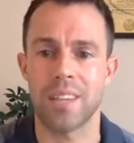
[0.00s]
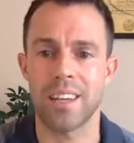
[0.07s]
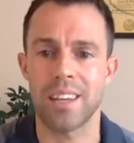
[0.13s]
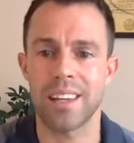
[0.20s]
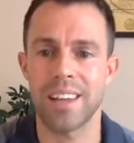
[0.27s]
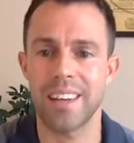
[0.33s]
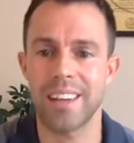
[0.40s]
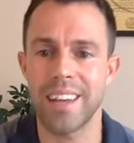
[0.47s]
Hey
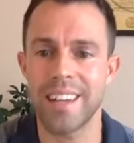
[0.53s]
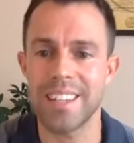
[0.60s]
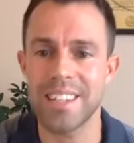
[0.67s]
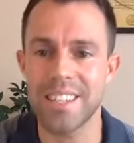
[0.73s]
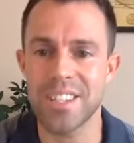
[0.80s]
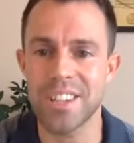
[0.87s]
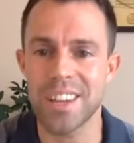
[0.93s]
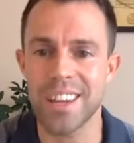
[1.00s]
Clayton, hey
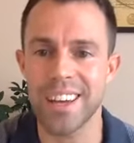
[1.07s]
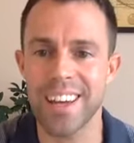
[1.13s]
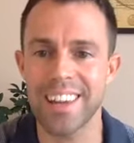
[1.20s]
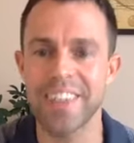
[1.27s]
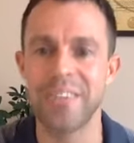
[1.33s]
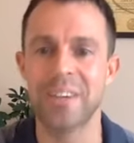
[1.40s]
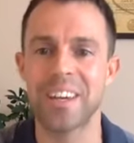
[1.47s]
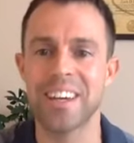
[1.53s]
TJ, hey
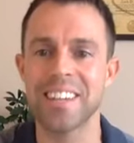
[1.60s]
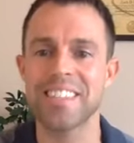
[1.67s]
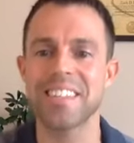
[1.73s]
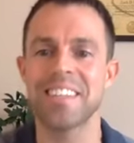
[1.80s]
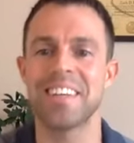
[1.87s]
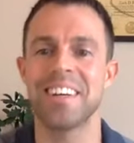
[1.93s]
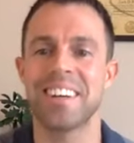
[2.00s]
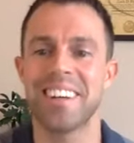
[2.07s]
Lucas.
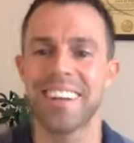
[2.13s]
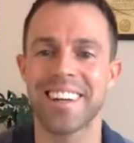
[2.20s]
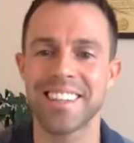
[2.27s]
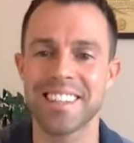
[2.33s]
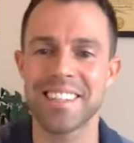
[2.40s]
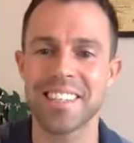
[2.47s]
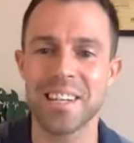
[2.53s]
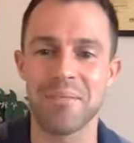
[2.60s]
Good to
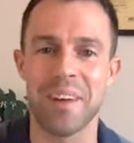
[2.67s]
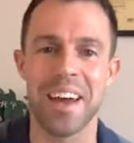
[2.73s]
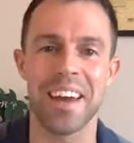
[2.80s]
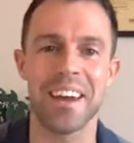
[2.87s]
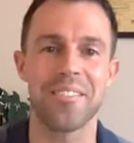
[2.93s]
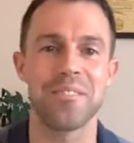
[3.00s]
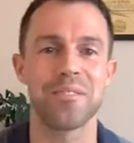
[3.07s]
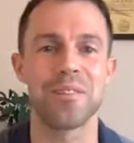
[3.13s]
see you, man.
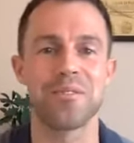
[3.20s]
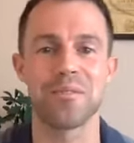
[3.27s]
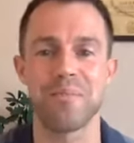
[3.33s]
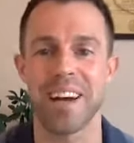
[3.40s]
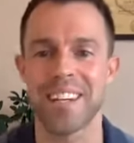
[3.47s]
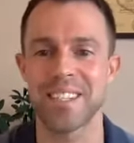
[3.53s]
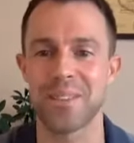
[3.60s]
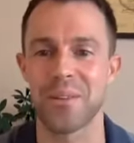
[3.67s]
A friend from
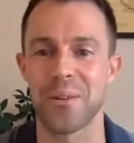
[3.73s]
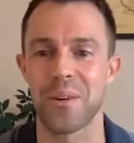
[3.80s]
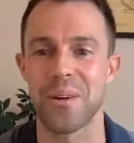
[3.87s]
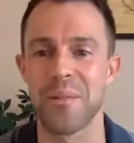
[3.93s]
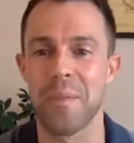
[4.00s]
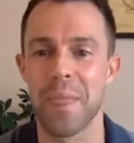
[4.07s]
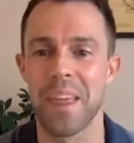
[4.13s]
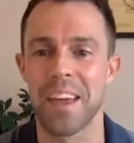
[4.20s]
high
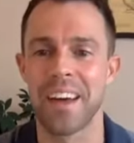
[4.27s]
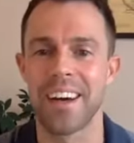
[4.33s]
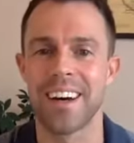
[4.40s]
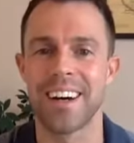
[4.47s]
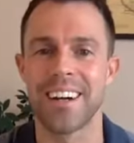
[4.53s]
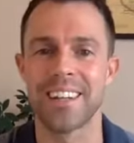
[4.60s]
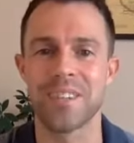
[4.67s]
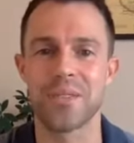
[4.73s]
school.
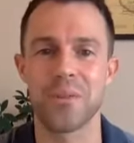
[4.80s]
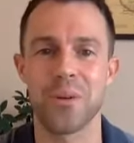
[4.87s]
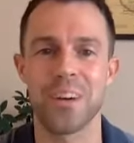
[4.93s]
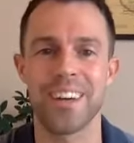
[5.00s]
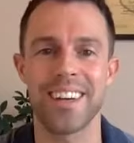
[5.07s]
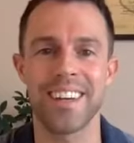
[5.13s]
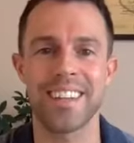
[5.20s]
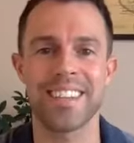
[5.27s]
Troy
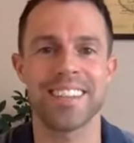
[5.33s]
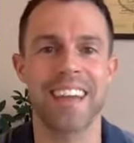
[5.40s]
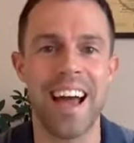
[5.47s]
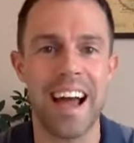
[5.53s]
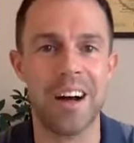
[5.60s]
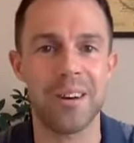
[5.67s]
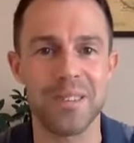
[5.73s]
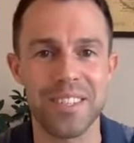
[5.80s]
kids in the
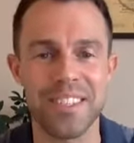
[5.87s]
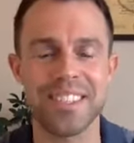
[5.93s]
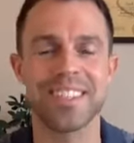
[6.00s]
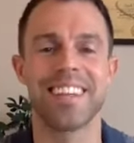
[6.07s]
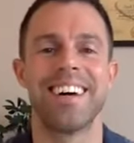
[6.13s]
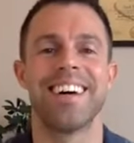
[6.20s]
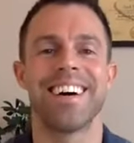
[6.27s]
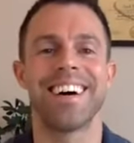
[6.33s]
house.
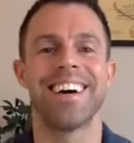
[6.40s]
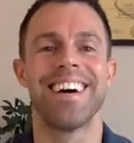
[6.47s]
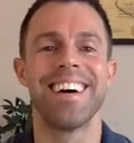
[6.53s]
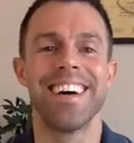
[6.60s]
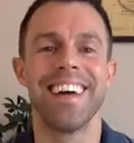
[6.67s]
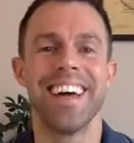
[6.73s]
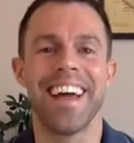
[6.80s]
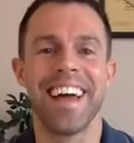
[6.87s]

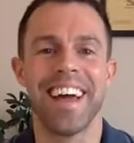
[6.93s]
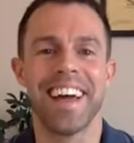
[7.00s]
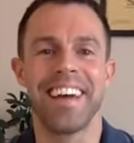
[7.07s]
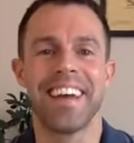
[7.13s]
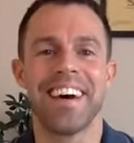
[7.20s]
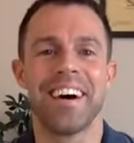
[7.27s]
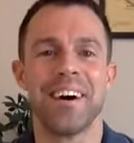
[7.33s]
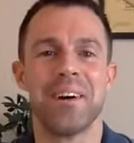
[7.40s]

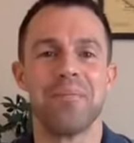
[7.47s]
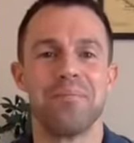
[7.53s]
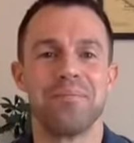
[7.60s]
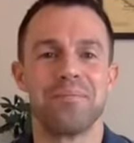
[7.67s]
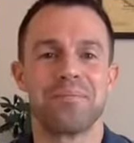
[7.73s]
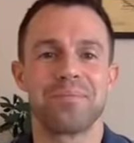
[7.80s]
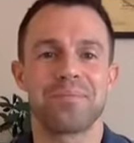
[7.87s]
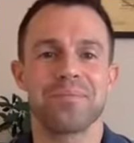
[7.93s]
And
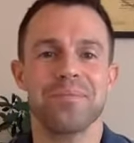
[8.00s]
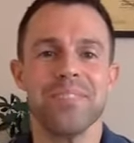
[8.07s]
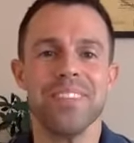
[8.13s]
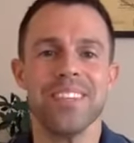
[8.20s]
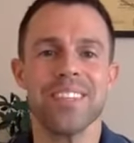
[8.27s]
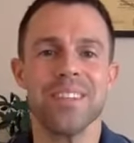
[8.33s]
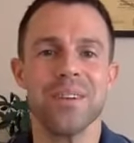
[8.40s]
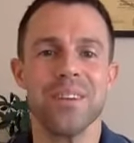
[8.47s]

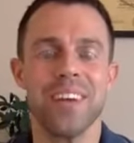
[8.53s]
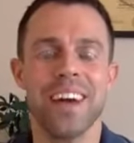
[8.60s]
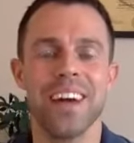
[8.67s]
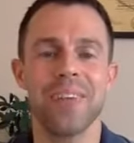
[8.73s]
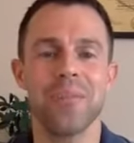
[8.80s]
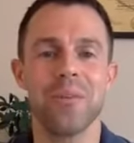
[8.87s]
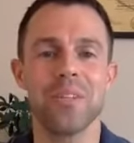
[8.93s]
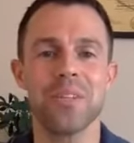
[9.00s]
so yeah,
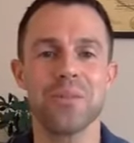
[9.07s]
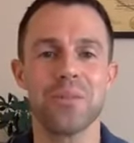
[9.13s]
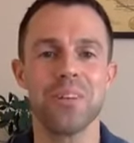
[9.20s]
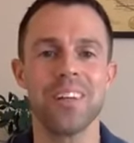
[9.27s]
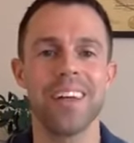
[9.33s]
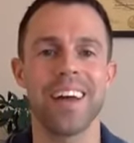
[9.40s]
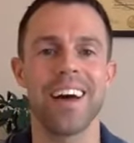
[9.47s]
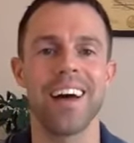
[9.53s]
it wasn't
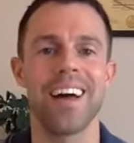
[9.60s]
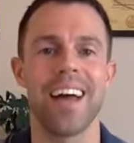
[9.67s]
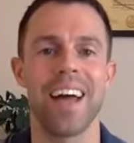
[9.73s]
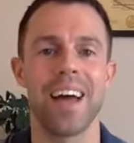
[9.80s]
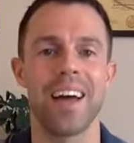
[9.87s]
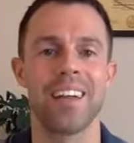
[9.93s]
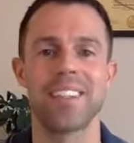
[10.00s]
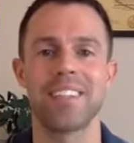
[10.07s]
really
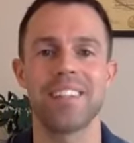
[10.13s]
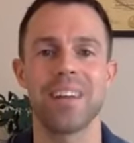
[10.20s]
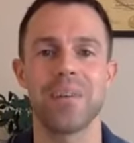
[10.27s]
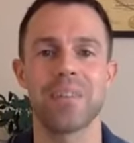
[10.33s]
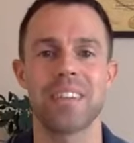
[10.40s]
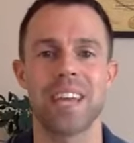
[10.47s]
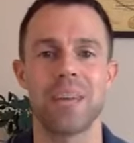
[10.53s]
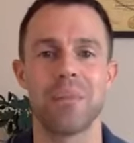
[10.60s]
until I
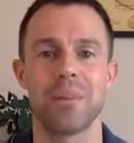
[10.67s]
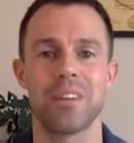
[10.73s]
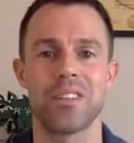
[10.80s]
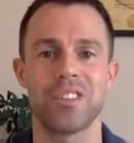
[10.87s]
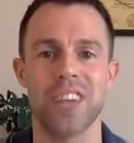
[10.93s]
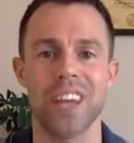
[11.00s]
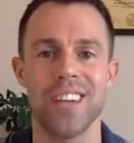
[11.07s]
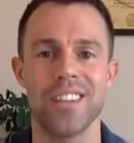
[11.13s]
was able to
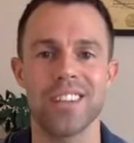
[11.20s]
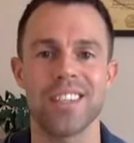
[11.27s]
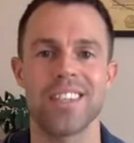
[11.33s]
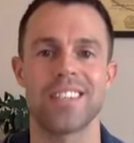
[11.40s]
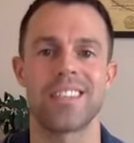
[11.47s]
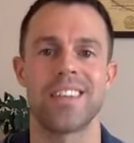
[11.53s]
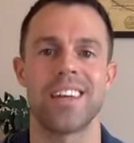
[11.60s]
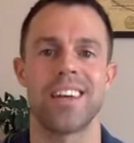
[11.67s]
change
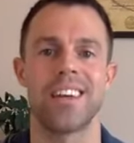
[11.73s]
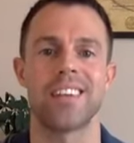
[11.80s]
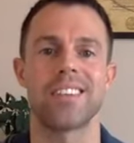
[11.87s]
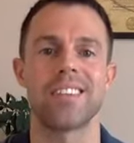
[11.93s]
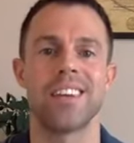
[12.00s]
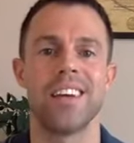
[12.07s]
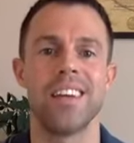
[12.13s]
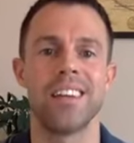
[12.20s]
these
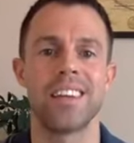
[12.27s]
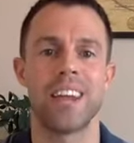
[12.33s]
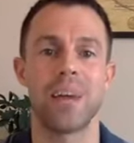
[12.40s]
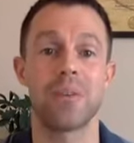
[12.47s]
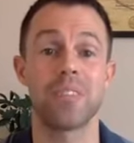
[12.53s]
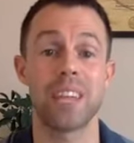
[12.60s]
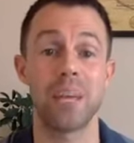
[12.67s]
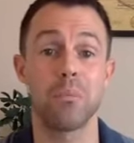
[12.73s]
things that I
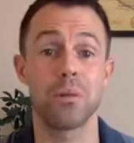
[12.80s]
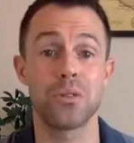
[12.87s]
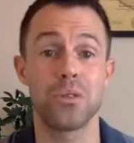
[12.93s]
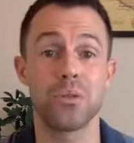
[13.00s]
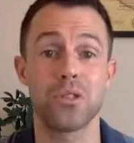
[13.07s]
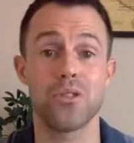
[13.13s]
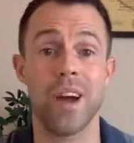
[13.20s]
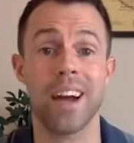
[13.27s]
was able to
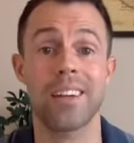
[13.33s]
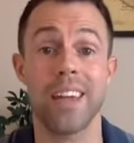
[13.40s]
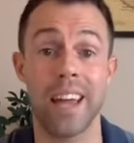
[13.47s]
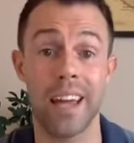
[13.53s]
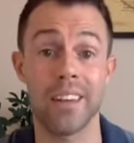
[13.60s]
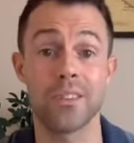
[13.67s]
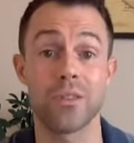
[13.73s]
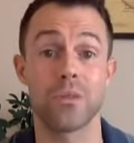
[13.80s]
attract
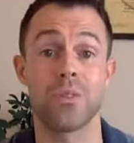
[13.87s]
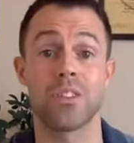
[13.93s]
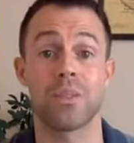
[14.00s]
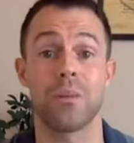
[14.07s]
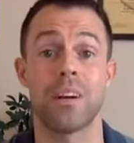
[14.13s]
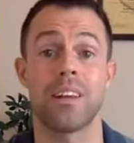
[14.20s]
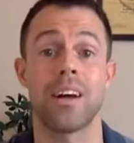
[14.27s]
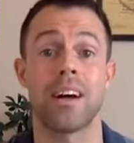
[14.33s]
Andrew into
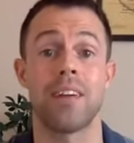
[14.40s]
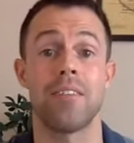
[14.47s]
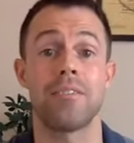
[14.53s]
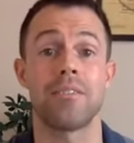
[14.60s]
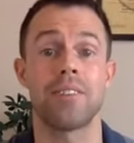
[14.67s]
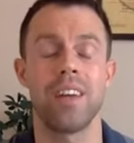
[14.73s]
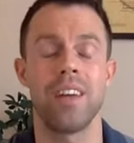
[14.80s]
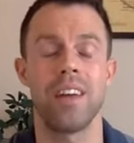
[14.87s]
my life
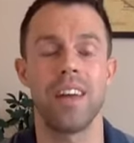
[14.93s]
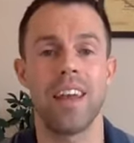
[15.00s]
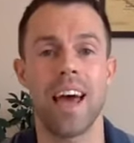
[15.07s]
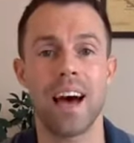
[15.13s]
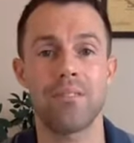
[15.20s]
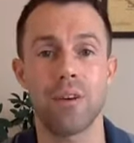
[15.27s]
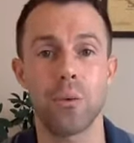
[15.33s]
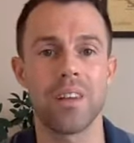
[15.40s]
and
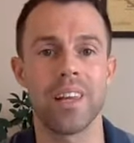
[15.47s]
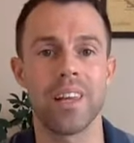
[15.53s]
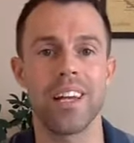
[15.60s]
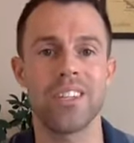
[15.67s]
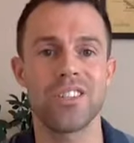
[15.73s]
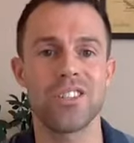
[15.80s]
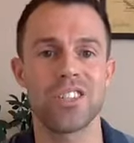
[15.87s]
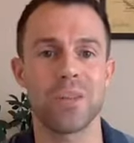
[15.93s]
have a
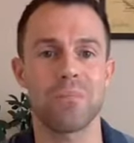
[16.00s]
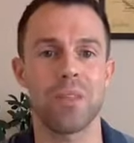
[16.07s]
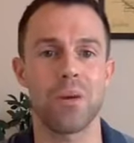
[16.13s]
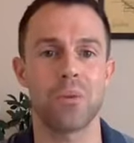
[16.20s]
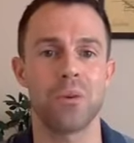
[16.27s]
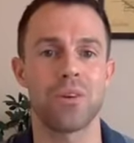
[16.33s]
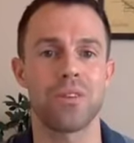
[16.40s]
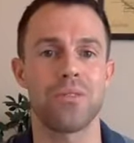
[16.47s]
relationship
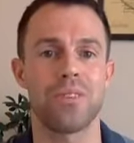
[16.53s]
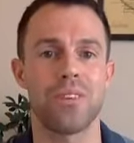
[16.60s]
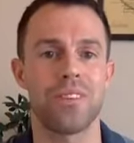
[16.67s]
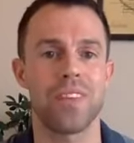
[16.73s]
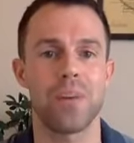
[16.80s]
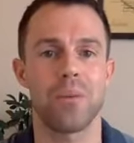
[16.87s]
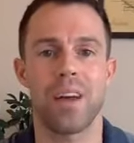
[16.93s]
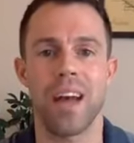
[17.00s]

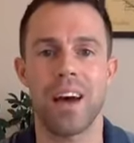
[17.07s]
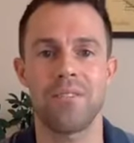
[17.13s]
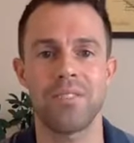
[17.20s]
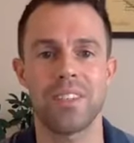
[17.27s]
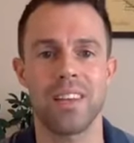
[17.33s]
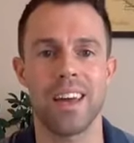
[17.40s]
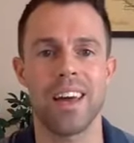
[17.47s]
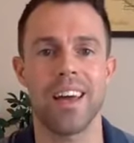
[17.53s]
that we have
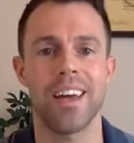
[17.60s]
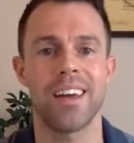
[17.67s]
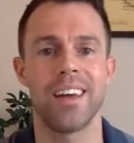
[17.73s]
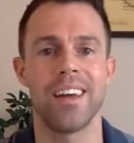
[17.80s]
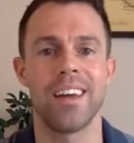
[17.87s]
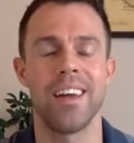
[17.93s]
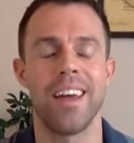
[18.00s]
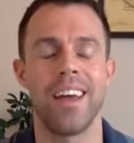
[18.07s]
today,
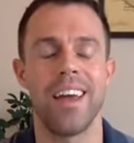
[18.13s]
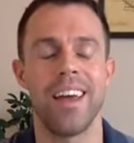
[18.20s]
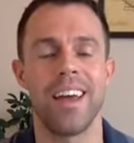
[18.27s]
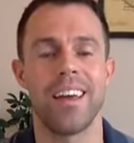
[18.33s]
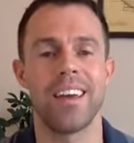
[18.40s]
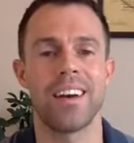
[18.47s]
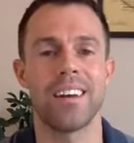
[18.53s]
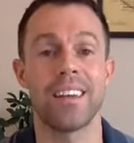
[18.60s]

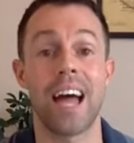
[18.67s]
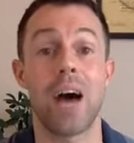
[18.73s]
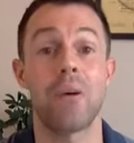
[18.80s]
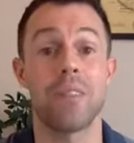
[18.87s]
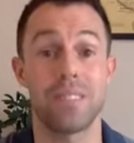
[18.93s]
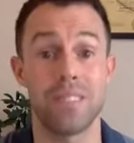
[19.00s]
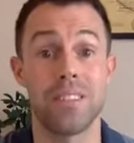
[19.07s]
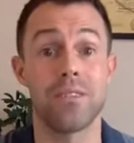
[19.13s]
and allow
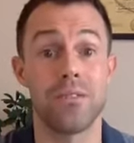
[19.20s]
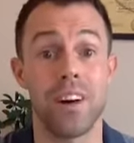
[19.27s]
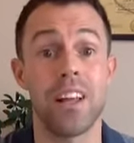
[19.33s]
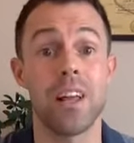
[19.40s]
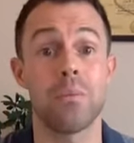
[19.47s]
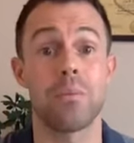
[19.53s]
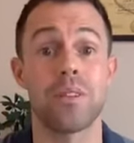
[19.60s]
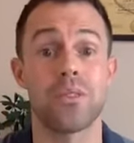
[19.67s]
it to
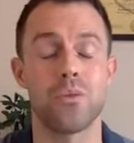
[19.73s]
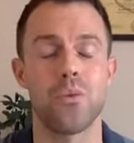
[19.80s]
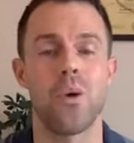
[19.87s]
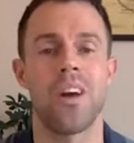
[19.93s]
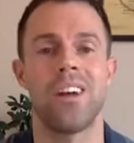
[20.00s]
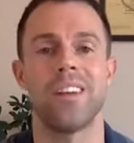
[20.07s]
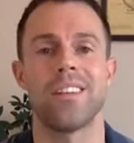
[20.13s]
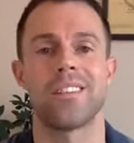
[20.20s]
develop into what
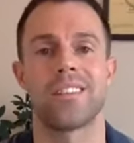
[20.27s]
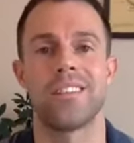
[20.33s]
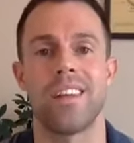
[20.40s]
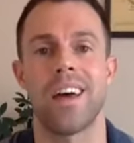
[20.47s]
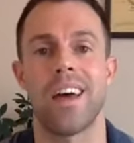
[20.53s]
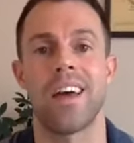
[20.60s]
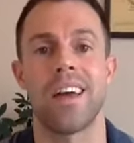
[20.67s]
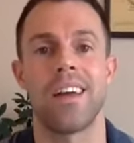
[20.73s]
it is
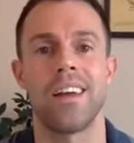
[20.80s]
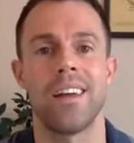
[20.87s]
today.